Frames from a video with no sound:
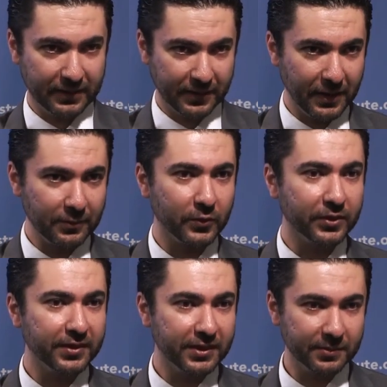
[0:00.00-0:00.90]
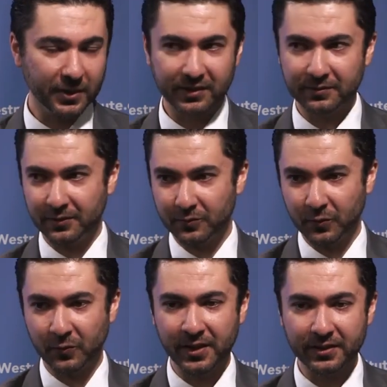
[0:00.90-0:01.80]
Even for 6 months, even
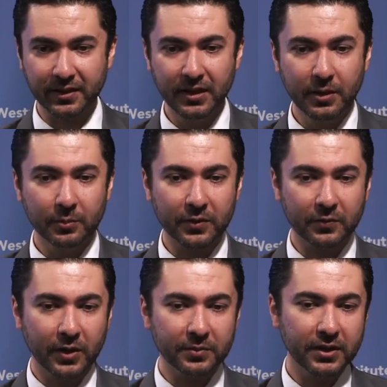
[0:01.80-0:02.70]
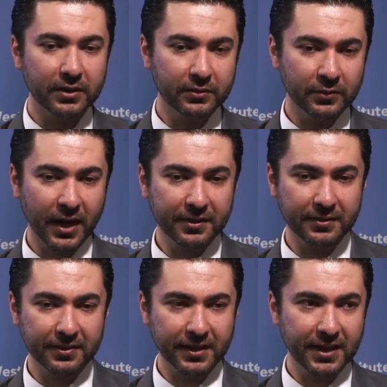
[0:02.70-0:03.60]
for 1 year. But from the
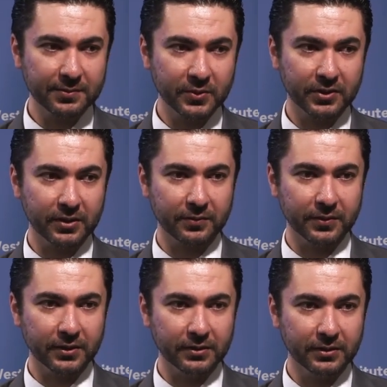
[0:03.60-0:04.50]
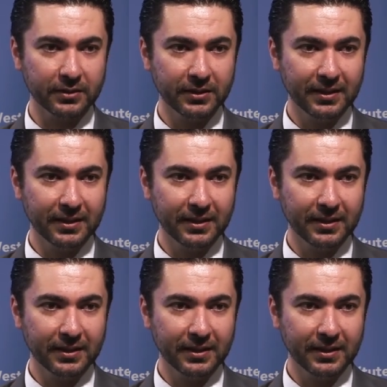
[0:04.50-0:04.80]
United States point of view,